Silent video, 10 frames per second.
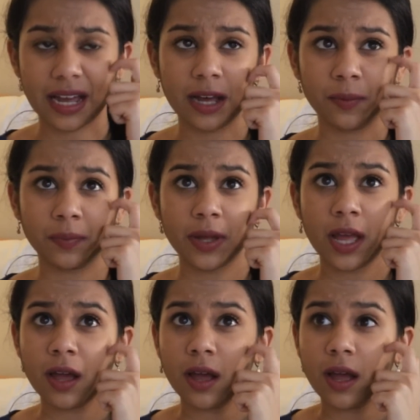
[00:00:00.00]
Um,
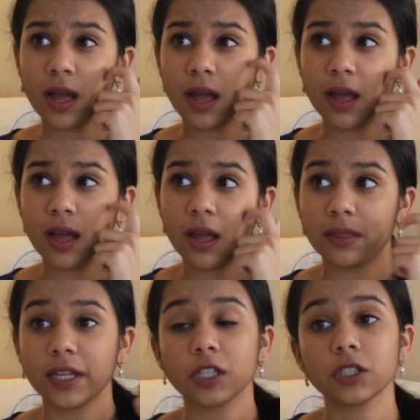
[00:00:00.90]

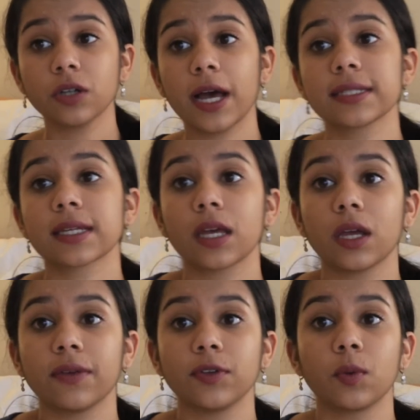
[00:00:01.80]
they also ask
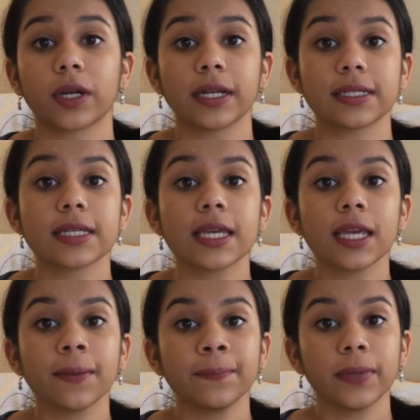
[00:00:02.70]
if you work in a
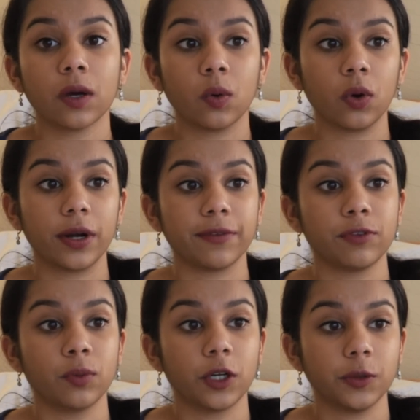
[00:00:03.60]
team or if
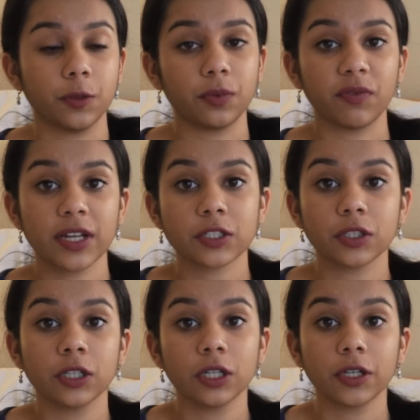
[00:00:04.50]
you work with a
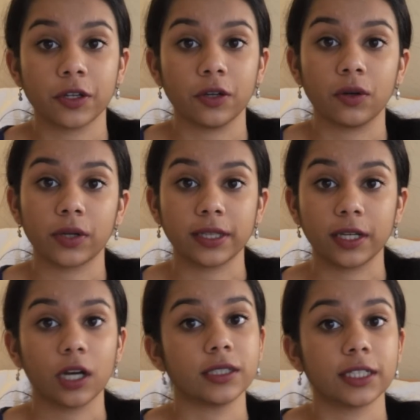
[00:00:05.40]
professor, you know, can they
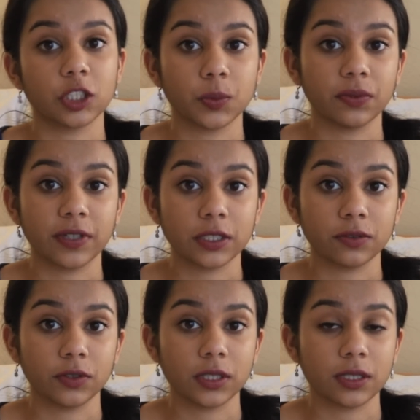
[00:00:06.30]
contact this professor
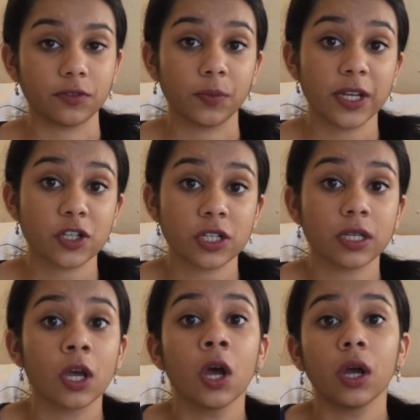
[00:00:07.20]
for this
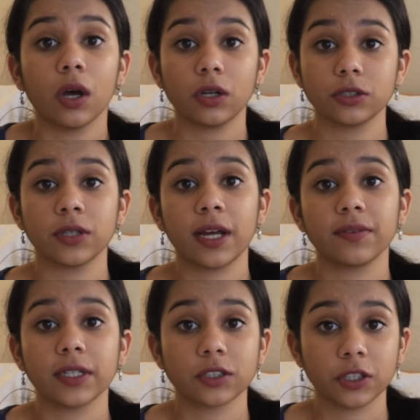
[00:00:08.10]
information? Also
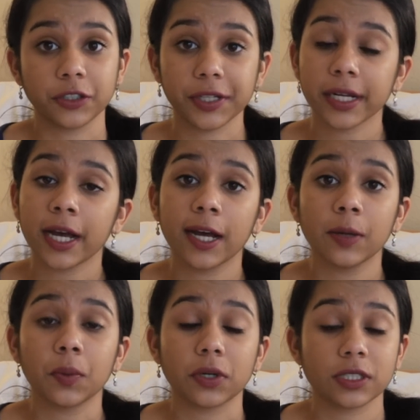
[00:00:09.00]
have links on your
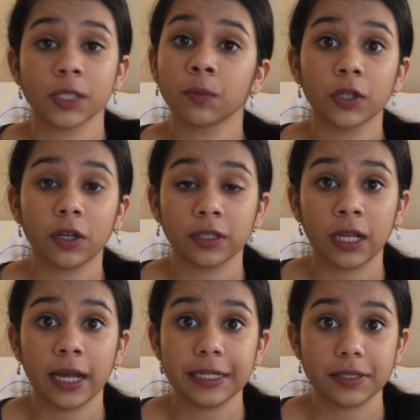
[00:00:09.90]
GitHub or somewhere
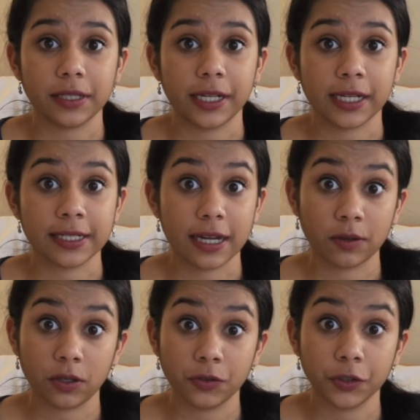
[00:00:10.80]
online so that they can
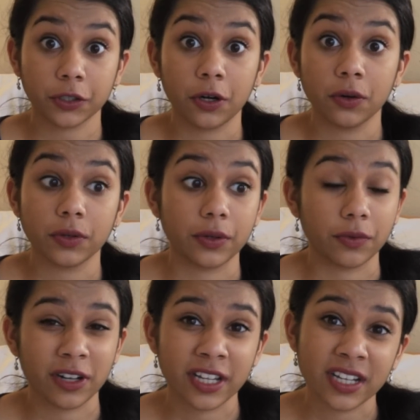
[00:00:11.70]
download your code and
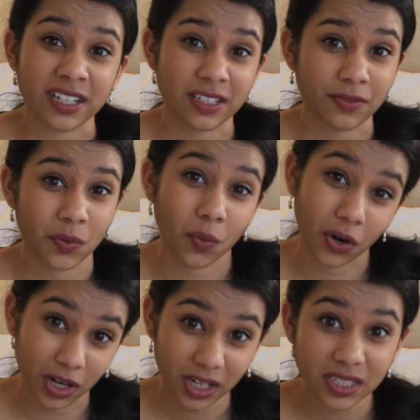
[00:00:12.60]
run it and see if it
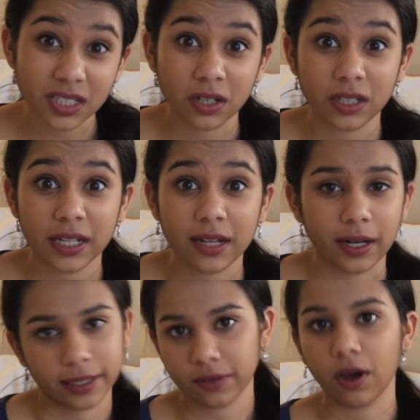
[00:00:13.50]
works and all that.
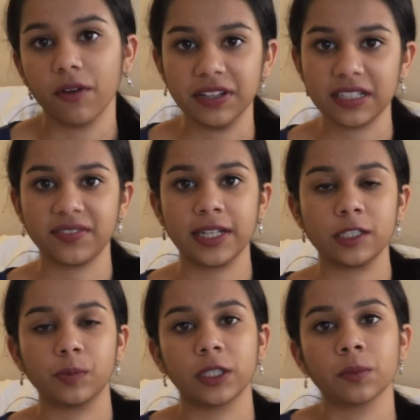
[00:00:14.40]
Like, it, obviously if
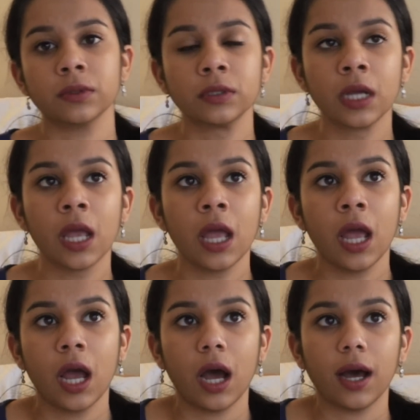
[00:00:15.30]
that's applicable,
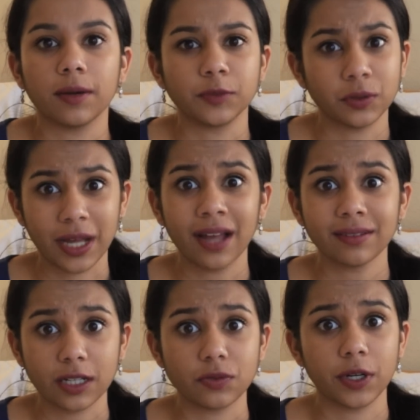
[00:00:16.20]
um, do
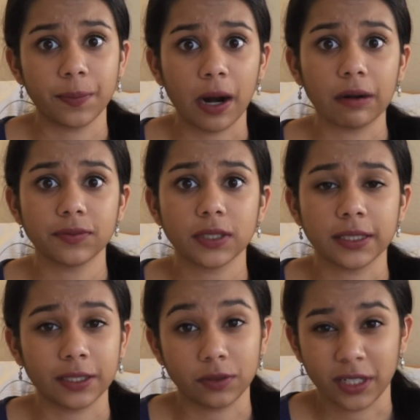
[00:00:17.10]
that. That's very powerful
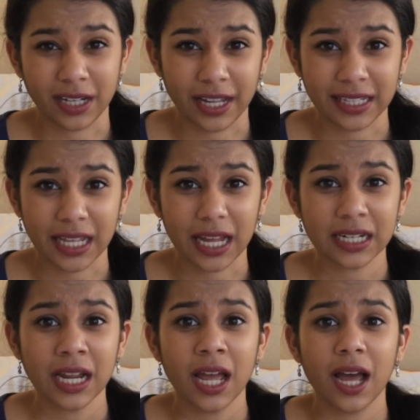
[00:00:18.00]
and they really like that.